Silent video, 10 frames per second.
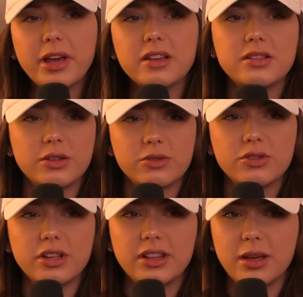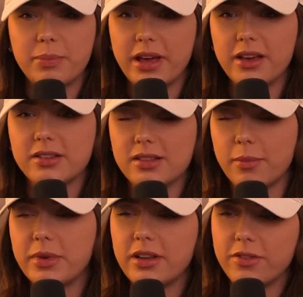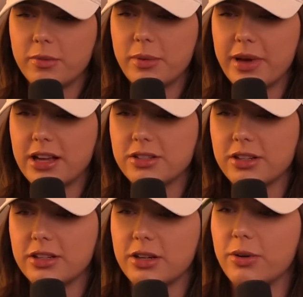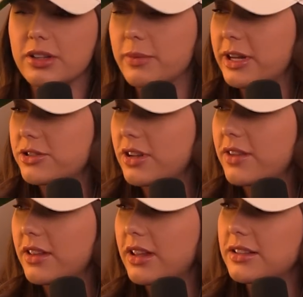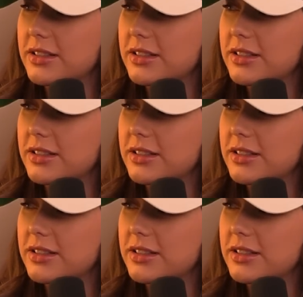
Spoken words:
Right, because usually they pick somebody from The Bachelor to go on The Bachelorette that, like,